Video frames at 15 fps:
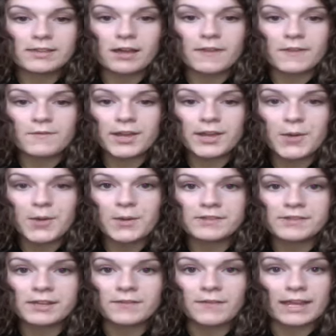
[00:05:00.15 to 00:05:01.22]
on the video
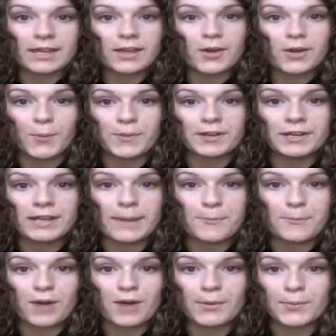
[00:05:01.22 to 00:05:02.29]
instead of like Urban Decay
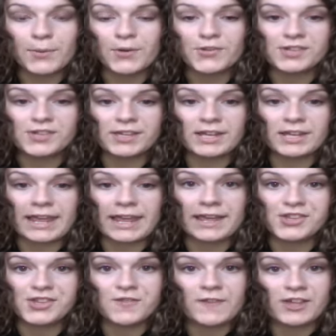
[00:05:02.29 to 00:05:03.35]
Primer Potion
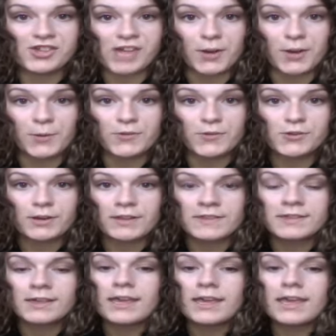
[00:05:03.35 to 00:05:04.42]
and Too Faced Shadow
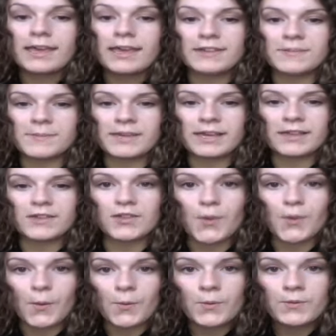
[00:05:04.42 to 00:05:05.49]
Insurance is because
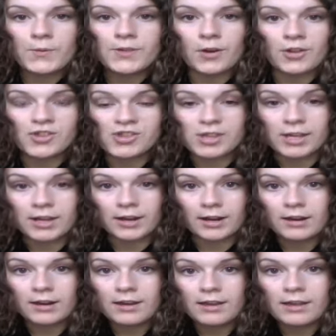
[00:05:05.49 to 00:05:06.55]
those are
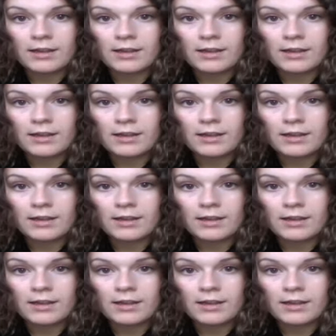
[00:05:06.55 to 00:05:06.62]
sheer.